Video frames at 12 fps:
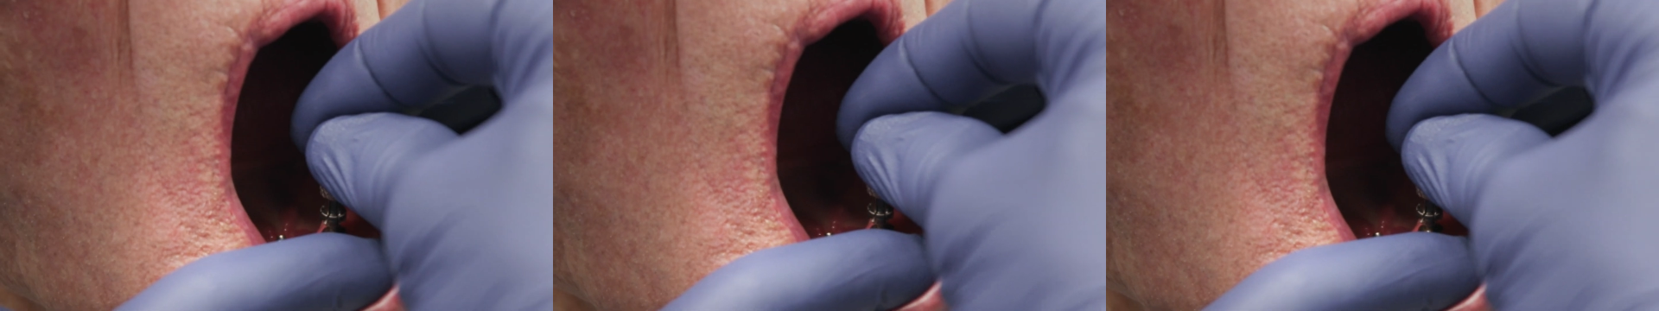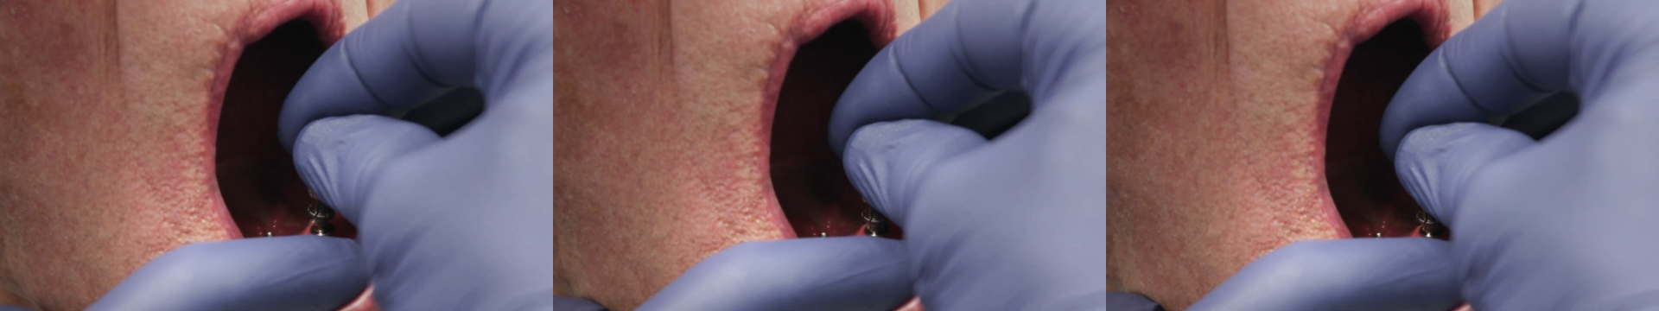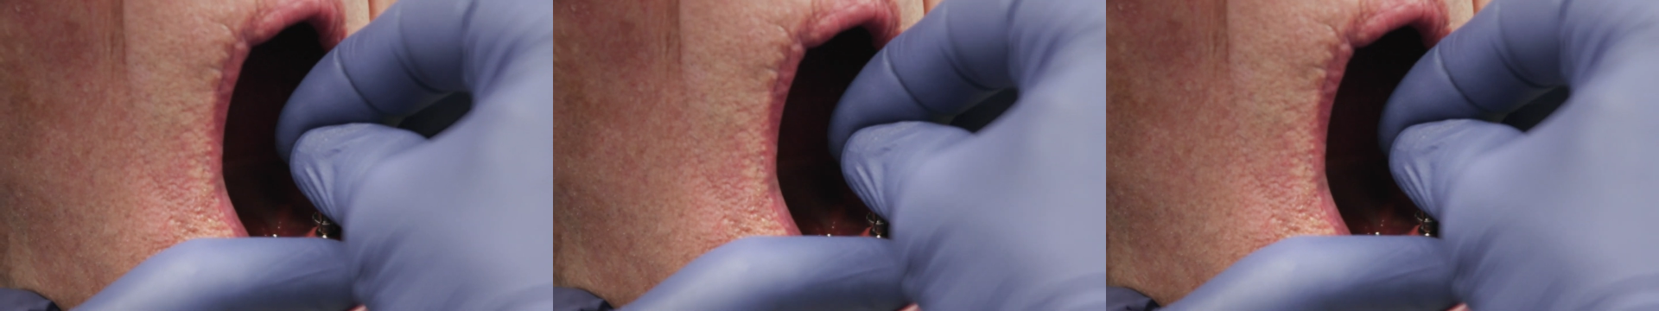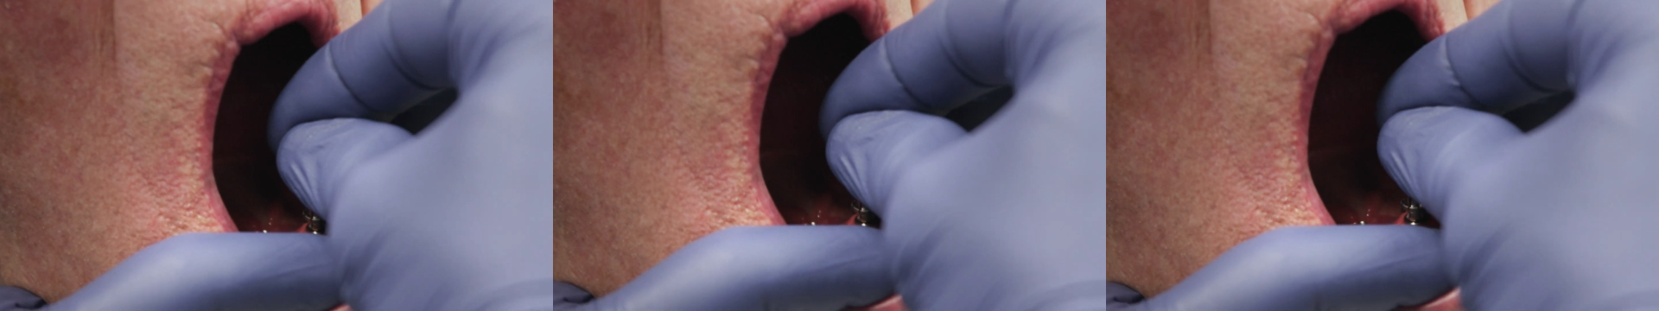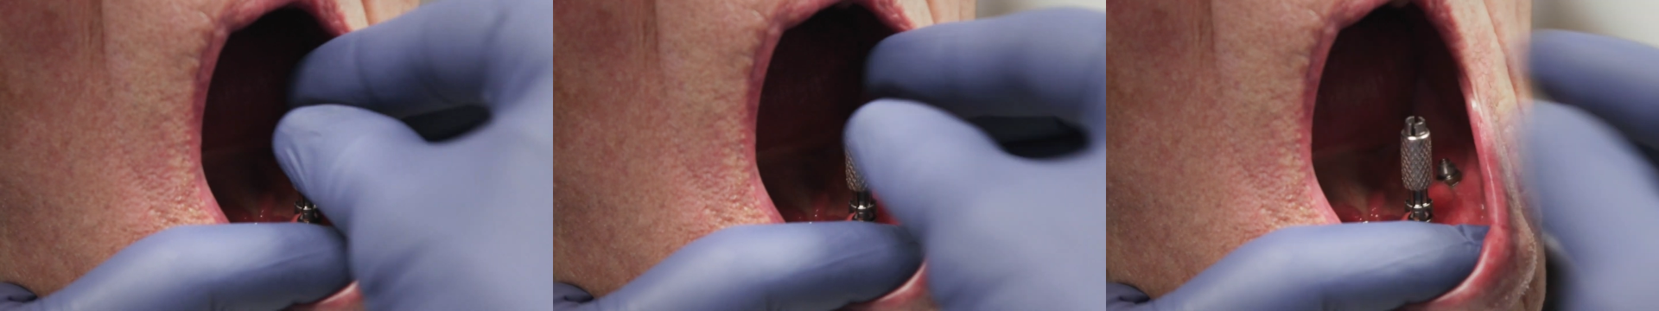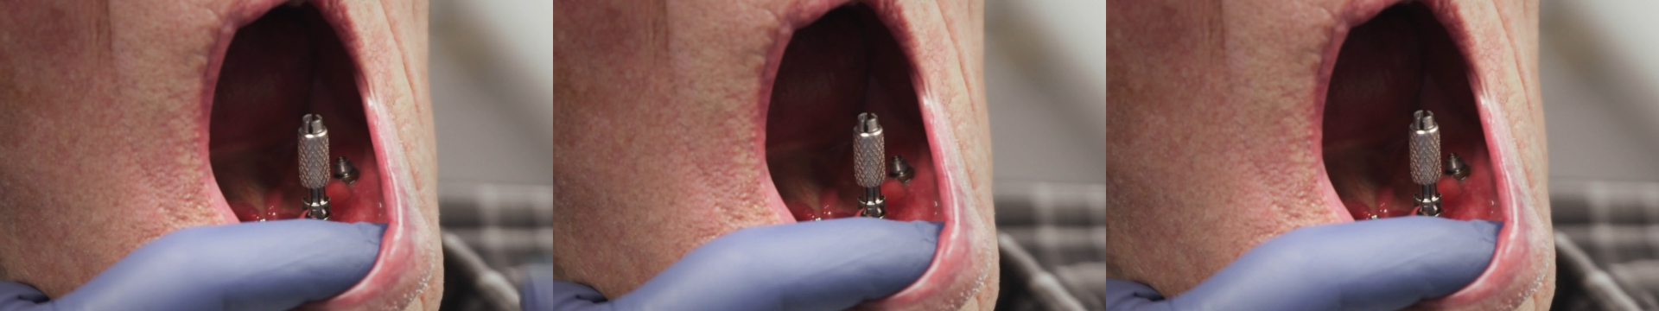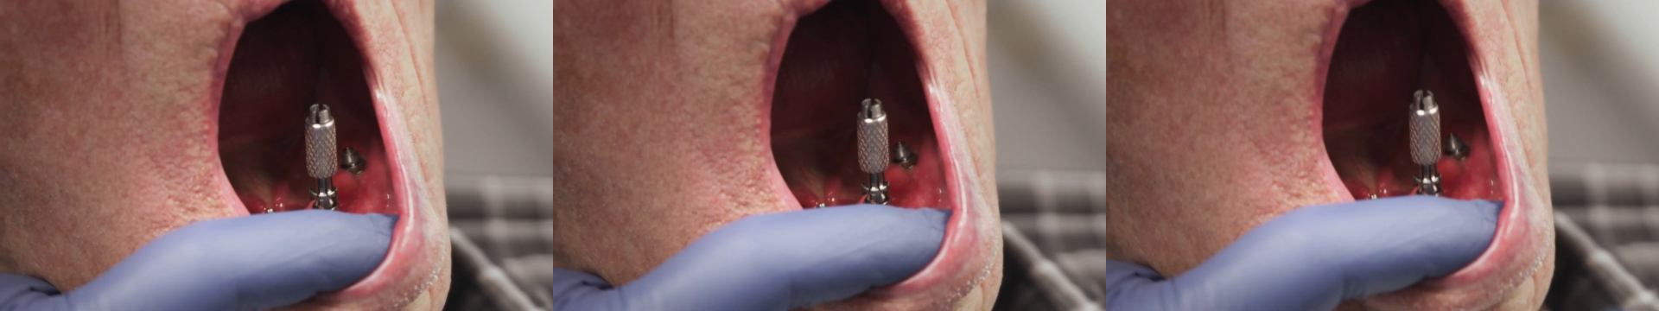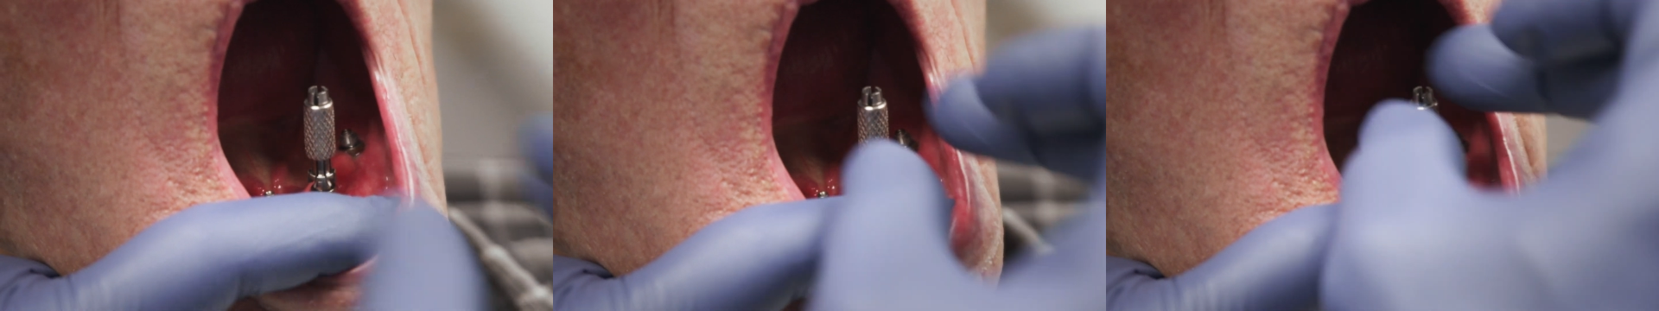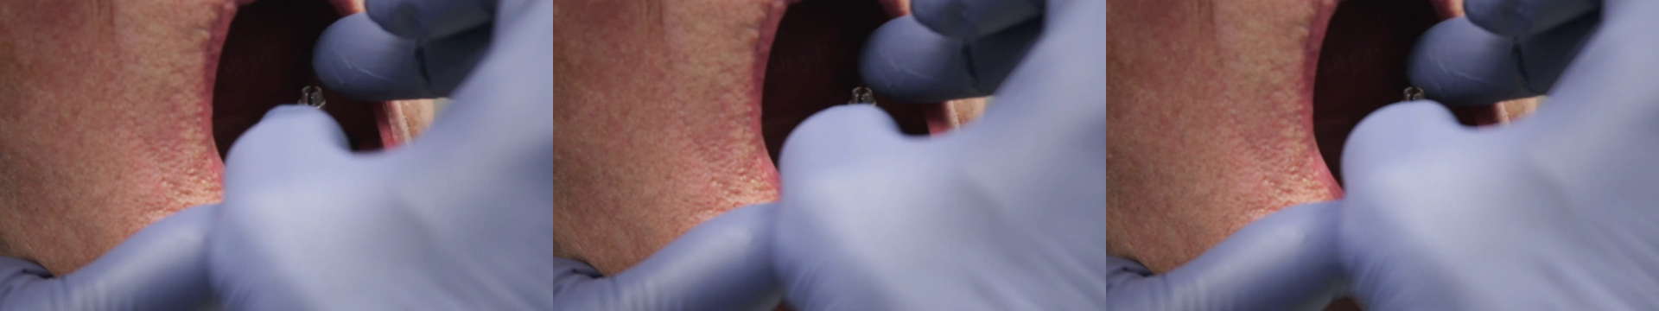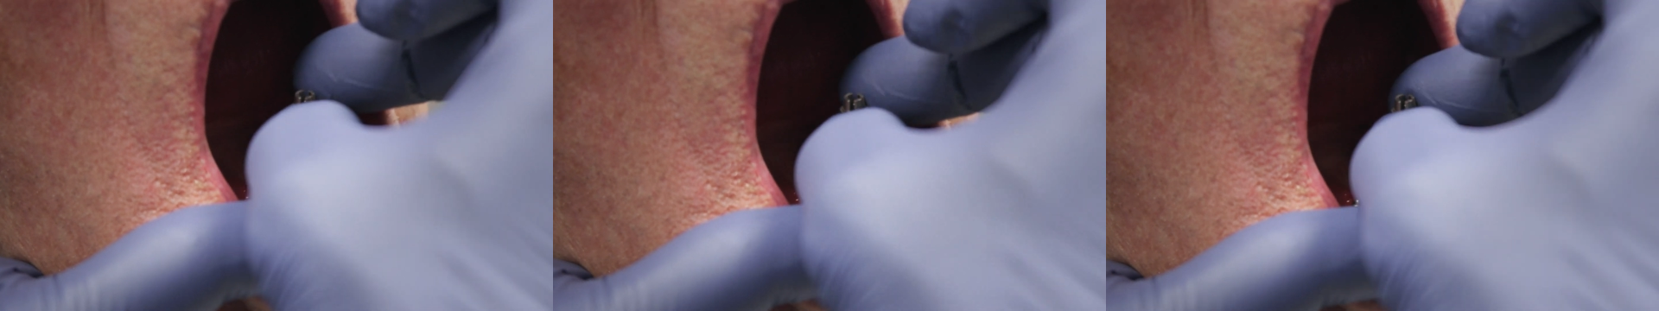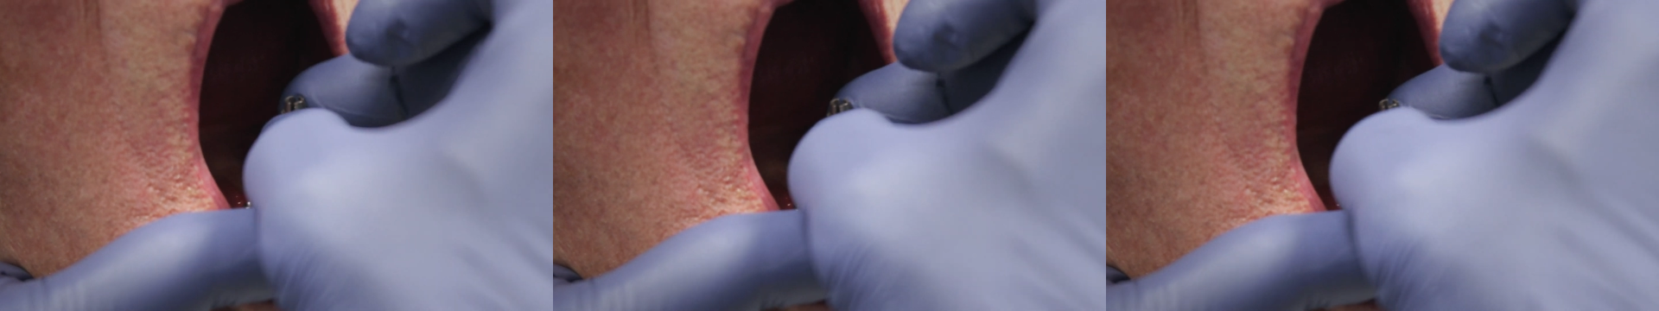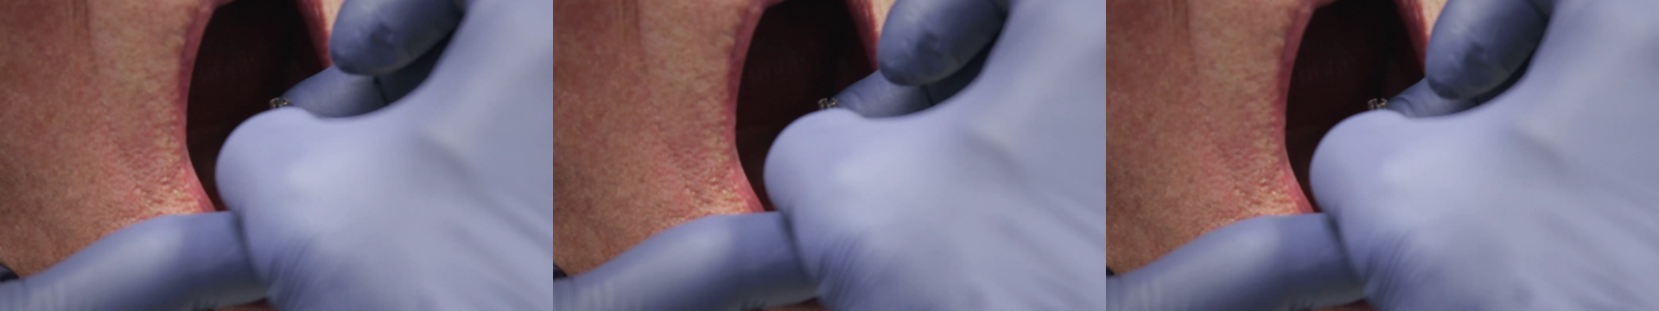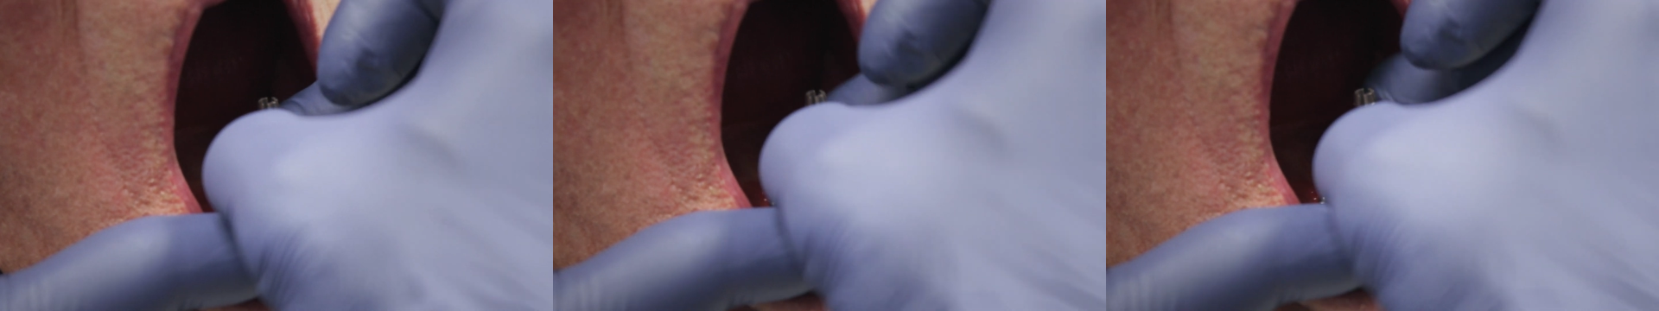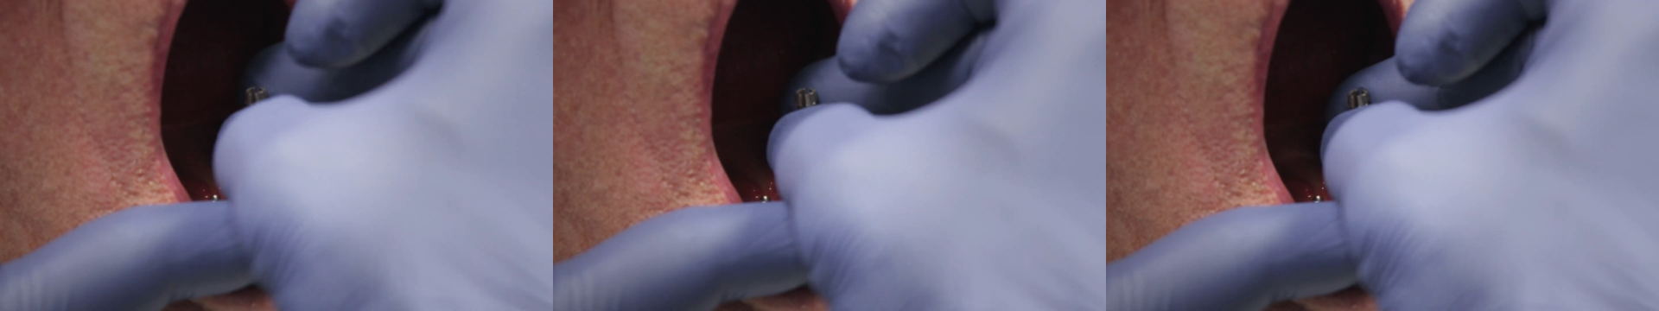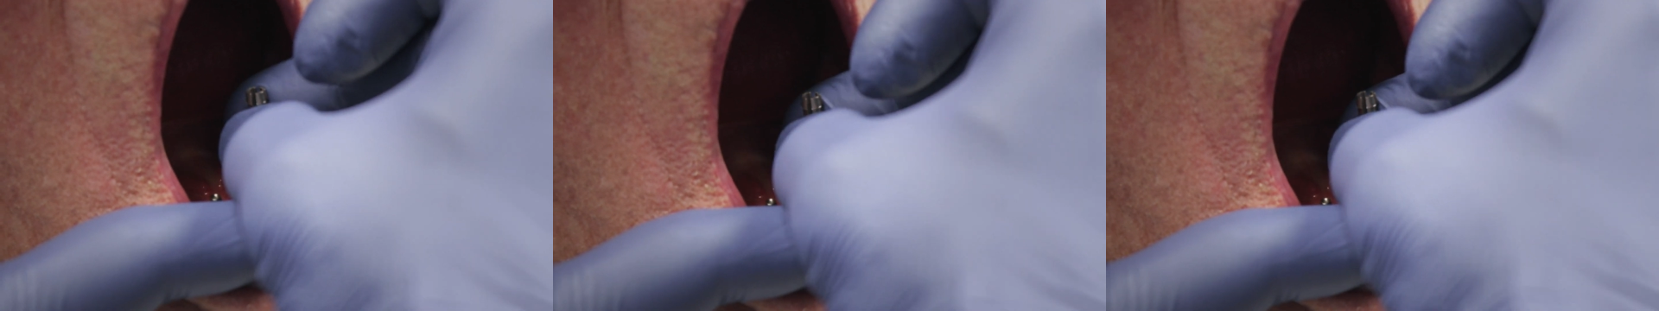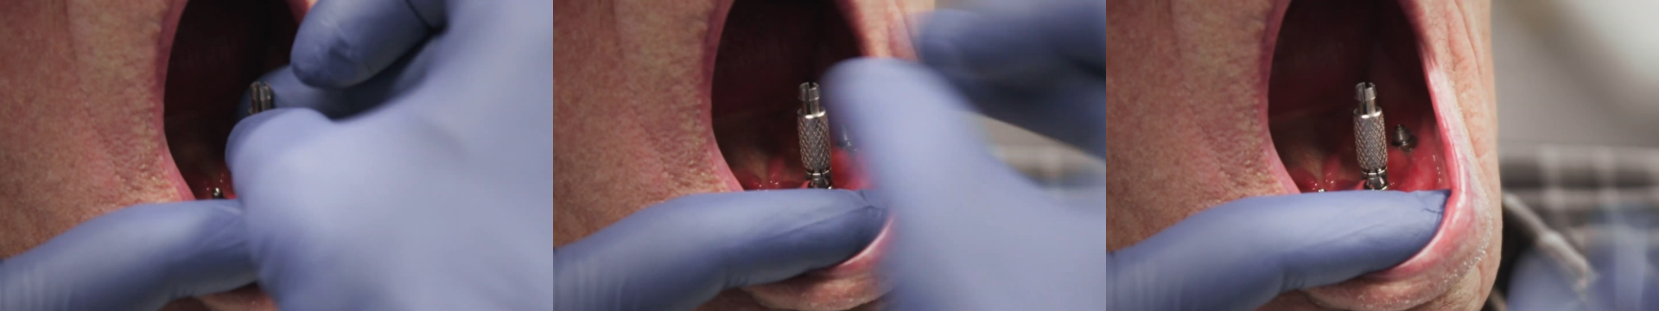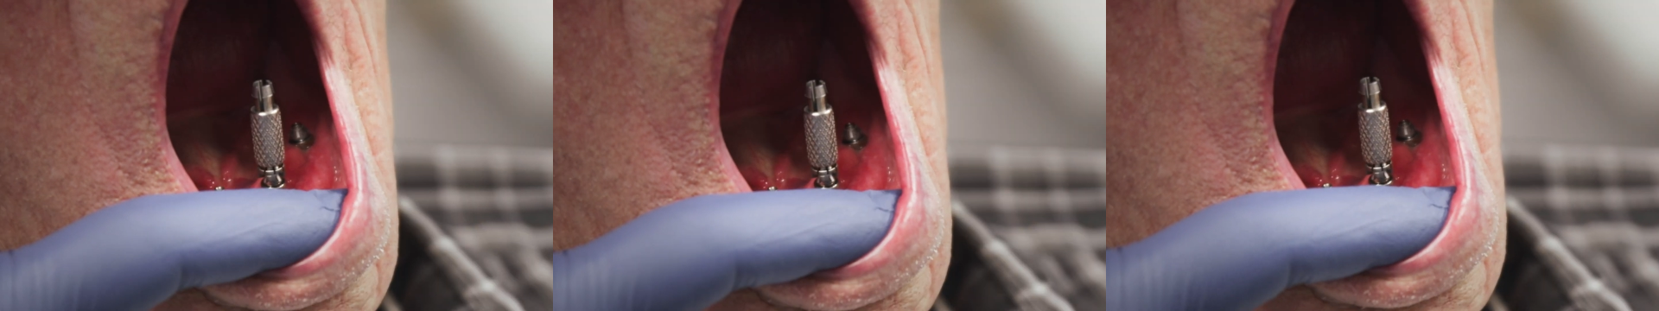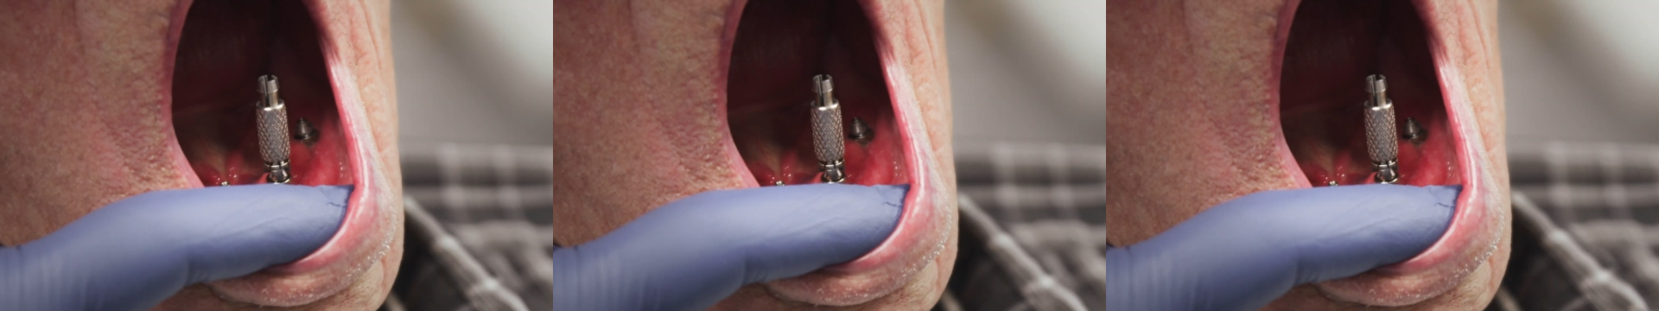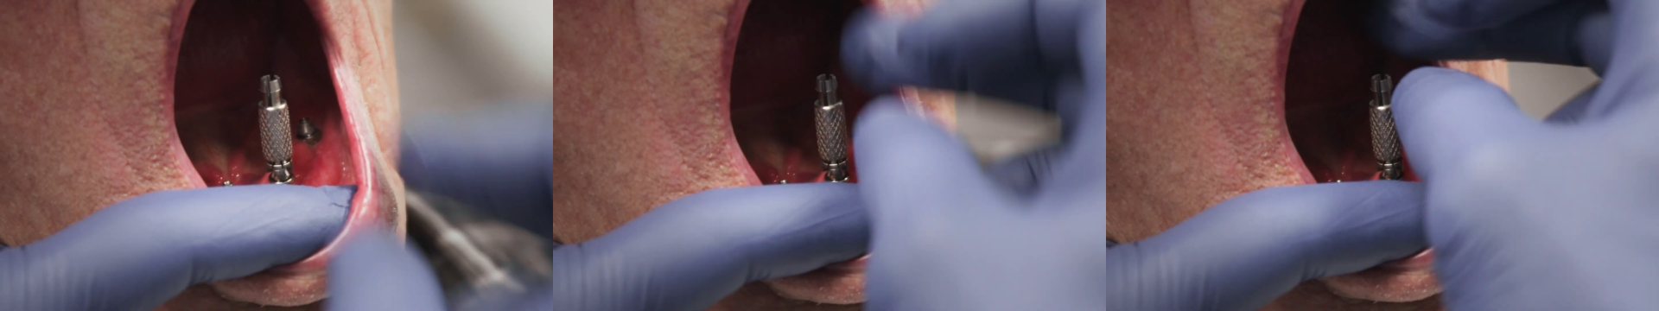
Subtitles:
No face is visible, so there are no lips to read.